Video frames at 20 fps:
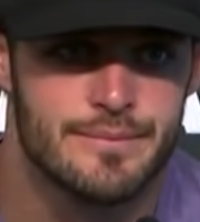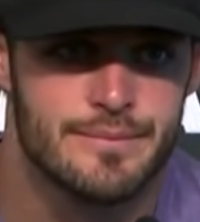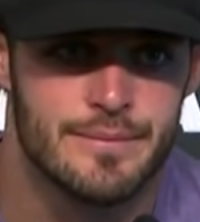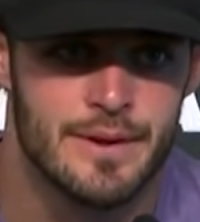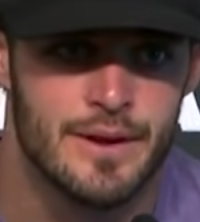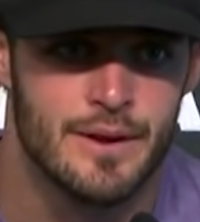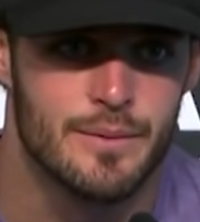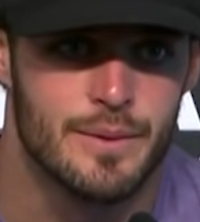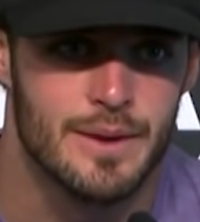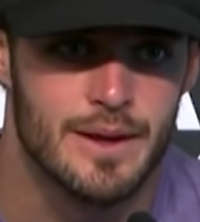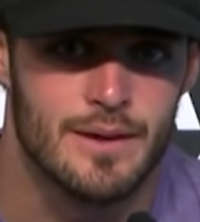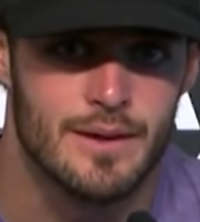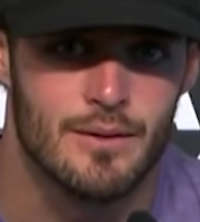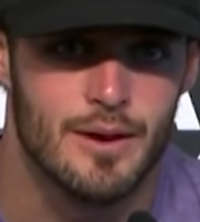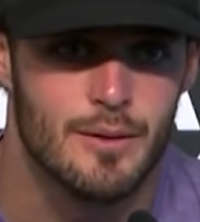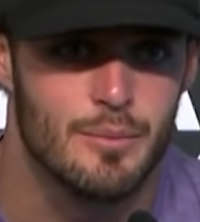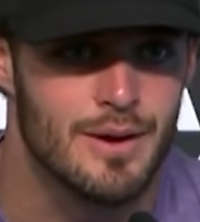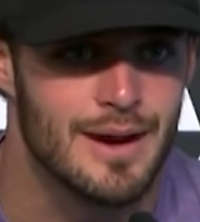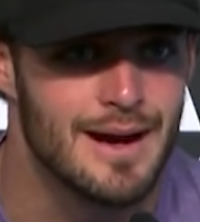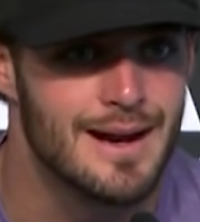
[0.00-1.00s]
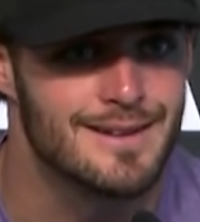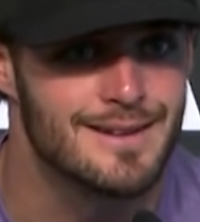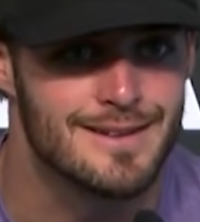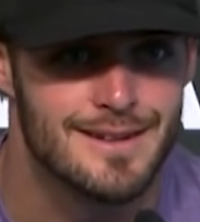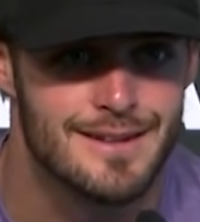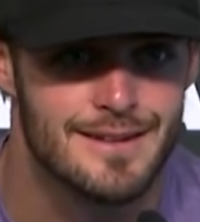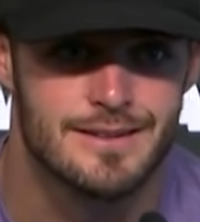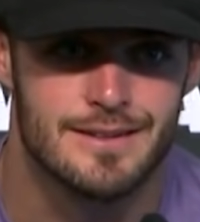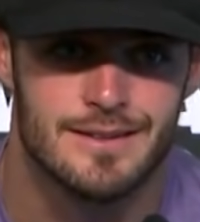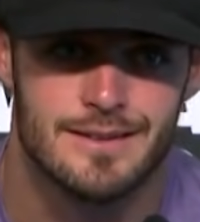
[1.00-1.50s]
You know, we had a great
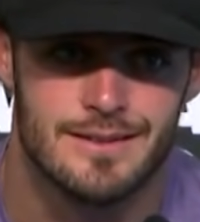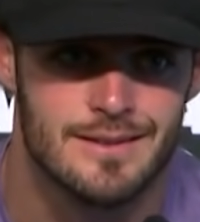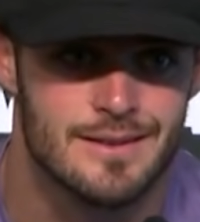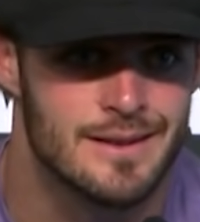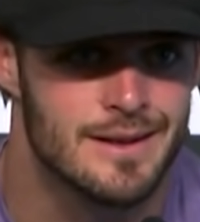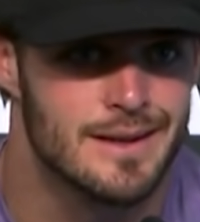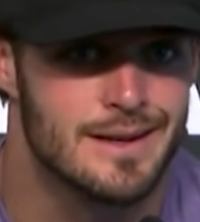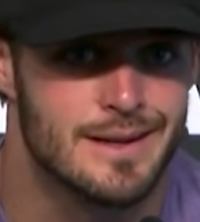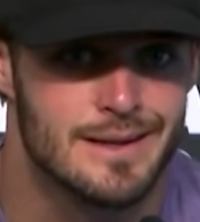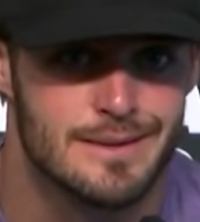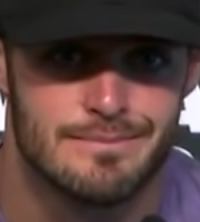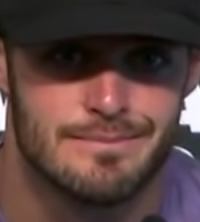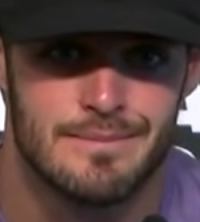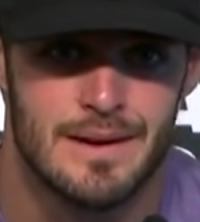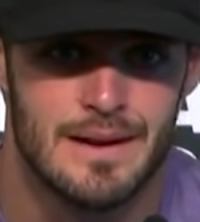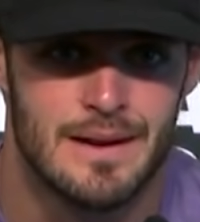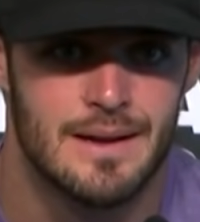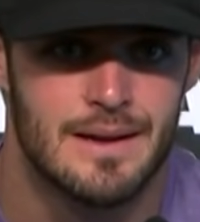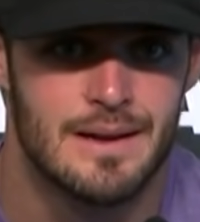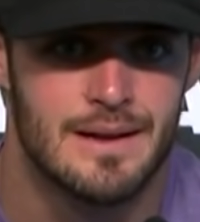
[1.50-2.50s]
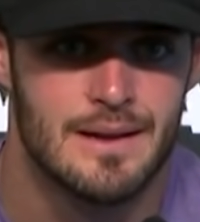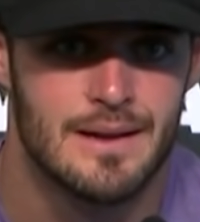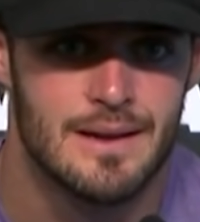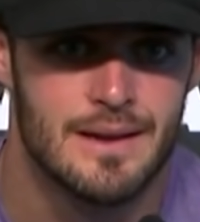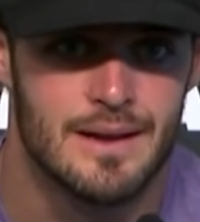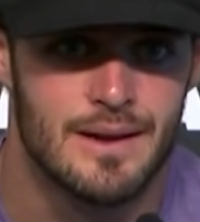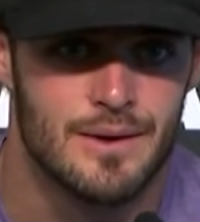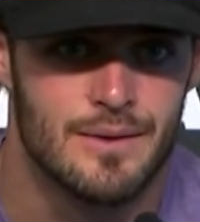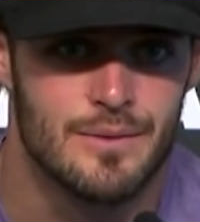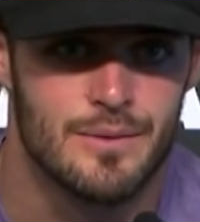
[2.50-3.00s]
practice. Um,
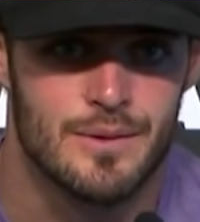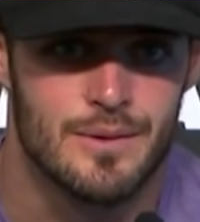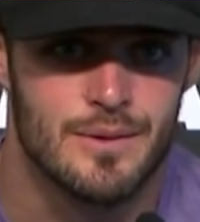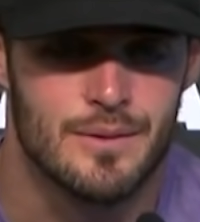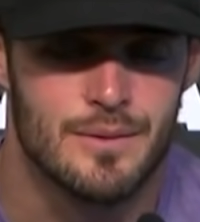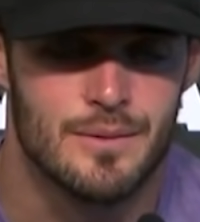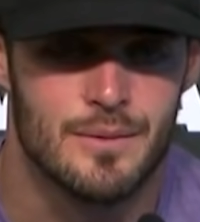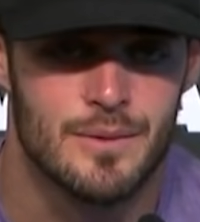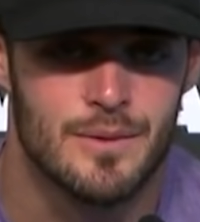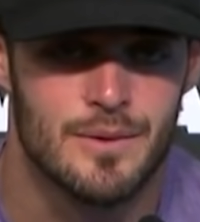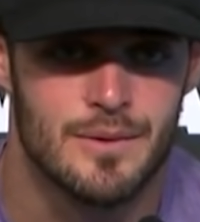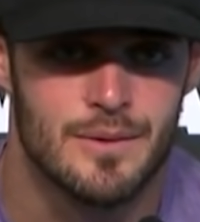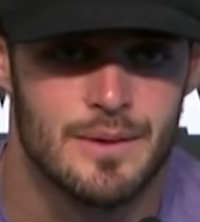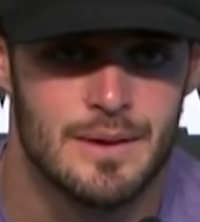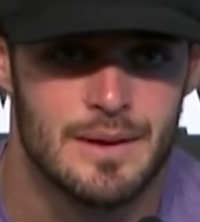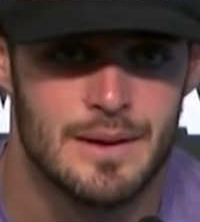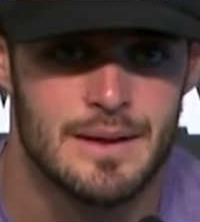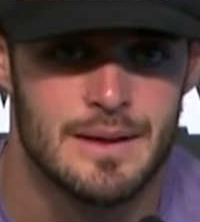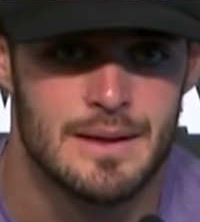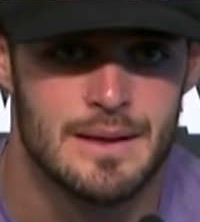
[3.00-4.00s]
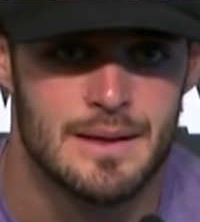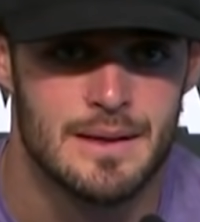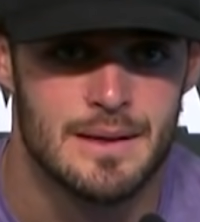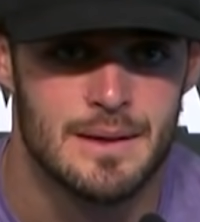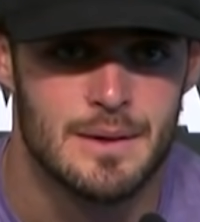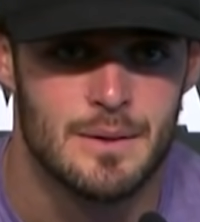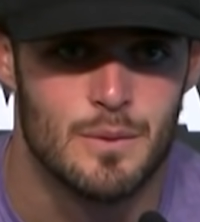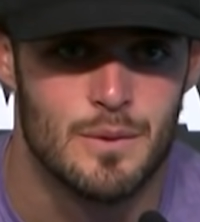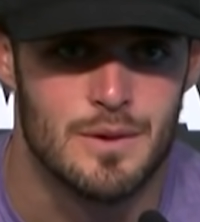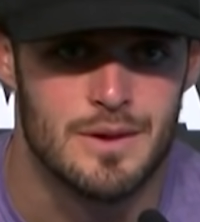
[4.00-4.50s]
you know, we're we're
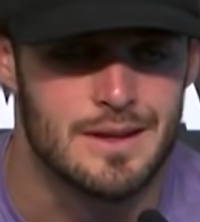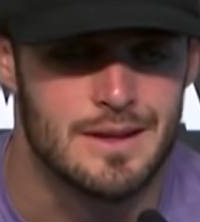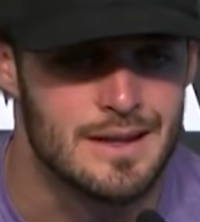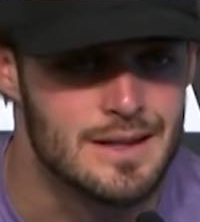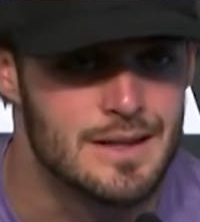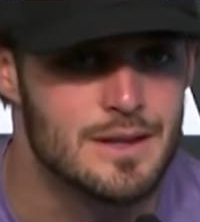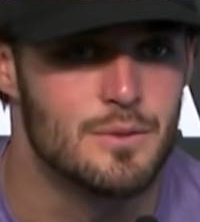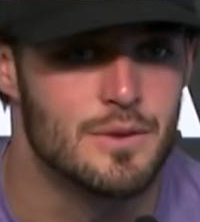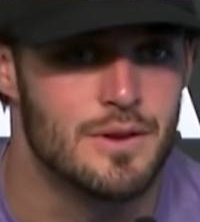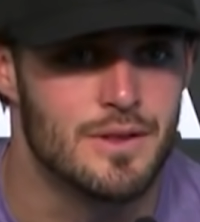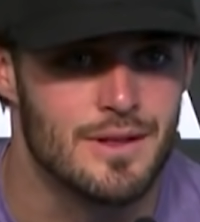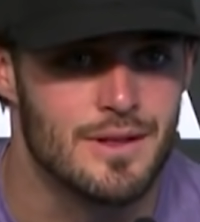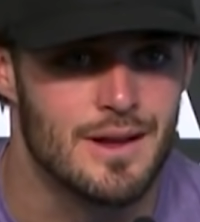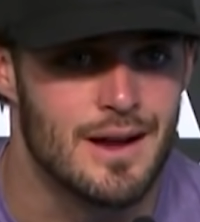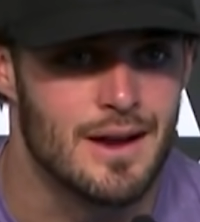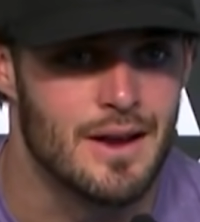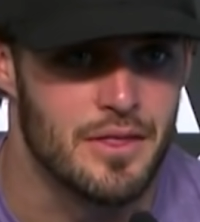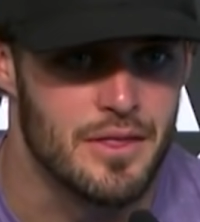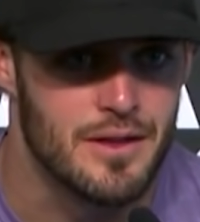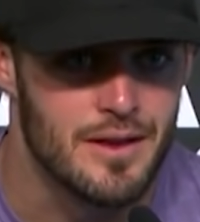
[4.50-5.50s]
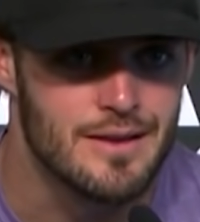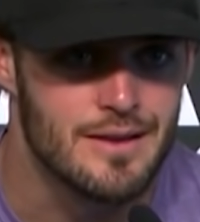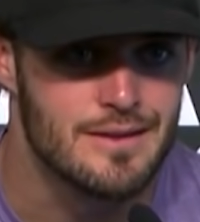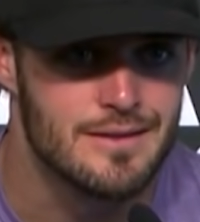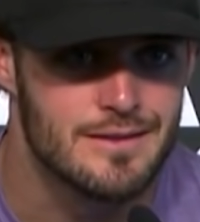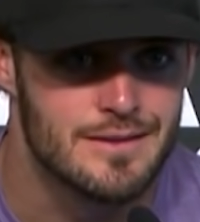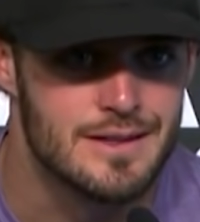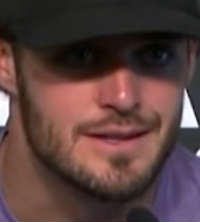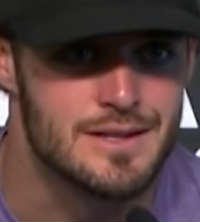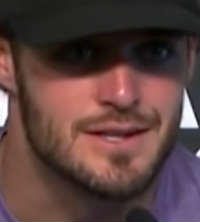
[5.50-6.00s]
we're dealing with a lot of
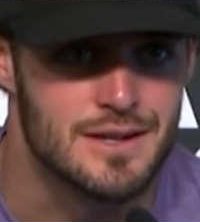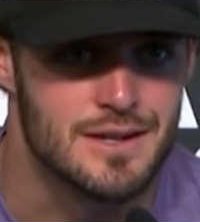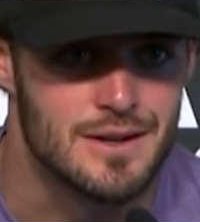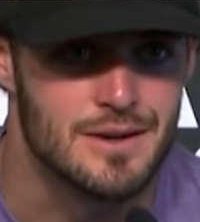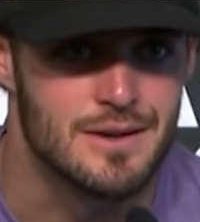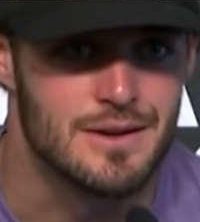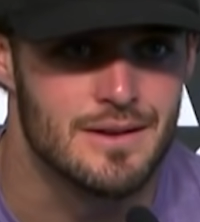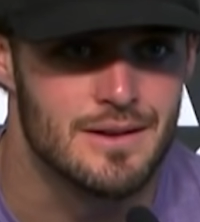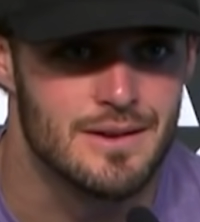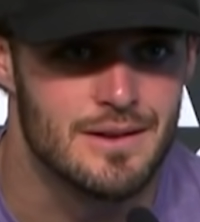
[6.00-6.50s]
things this year.